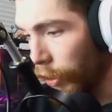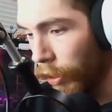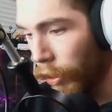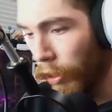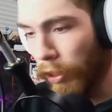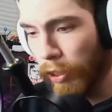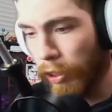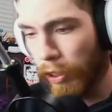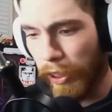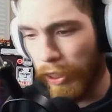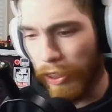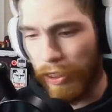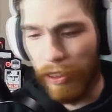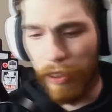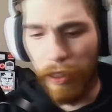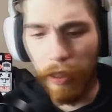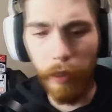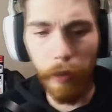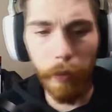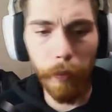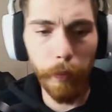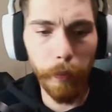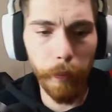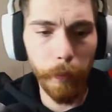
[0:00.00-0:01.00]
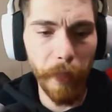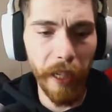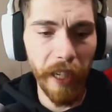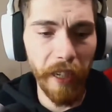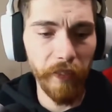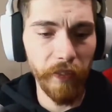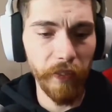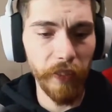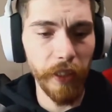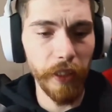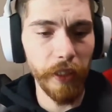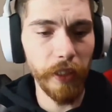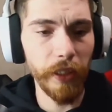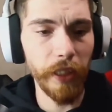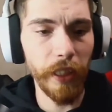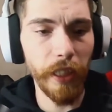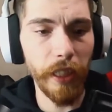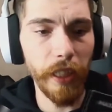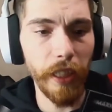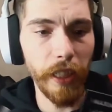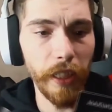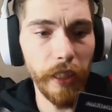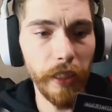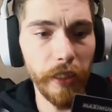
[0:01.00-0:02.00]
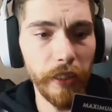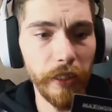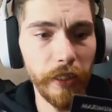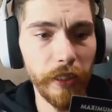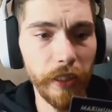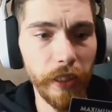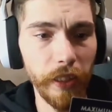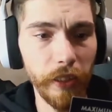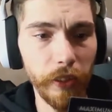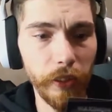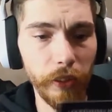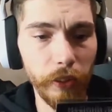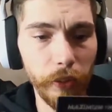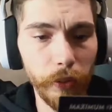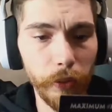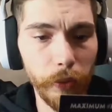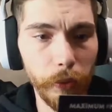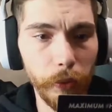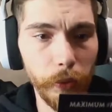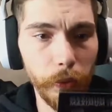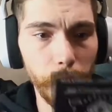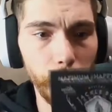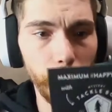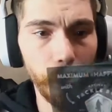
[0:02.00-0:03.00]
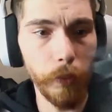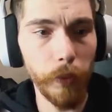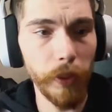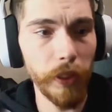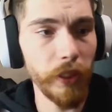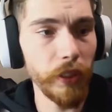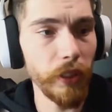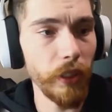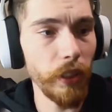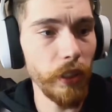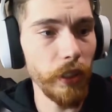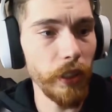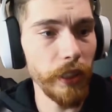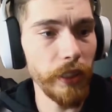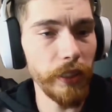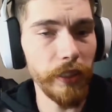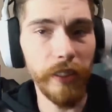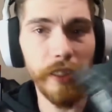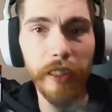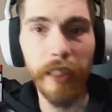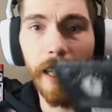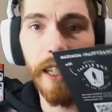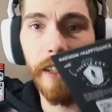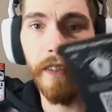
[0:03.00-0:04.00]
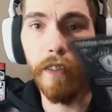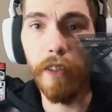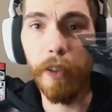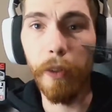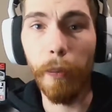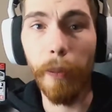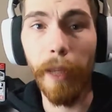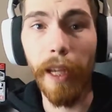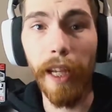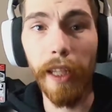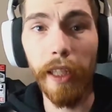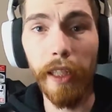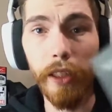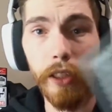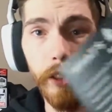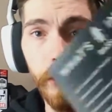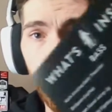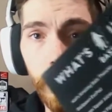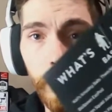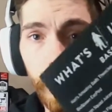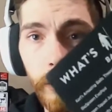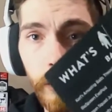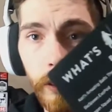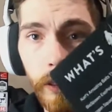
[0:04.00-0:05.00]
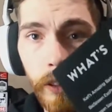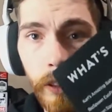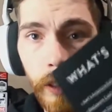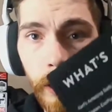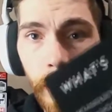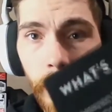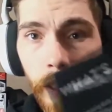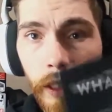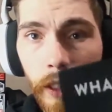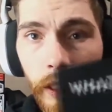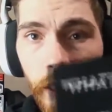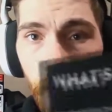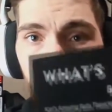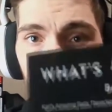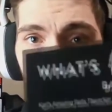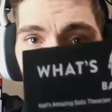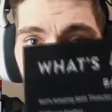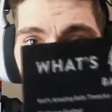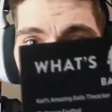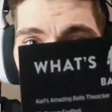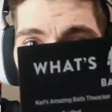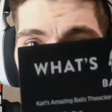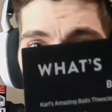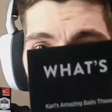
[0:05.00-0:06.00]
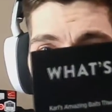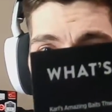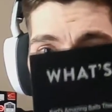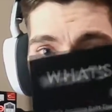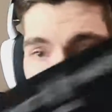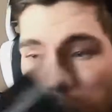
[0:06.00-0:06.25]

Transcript: Get some pamphlets. This tells you what's all inside of your package. They're on the back.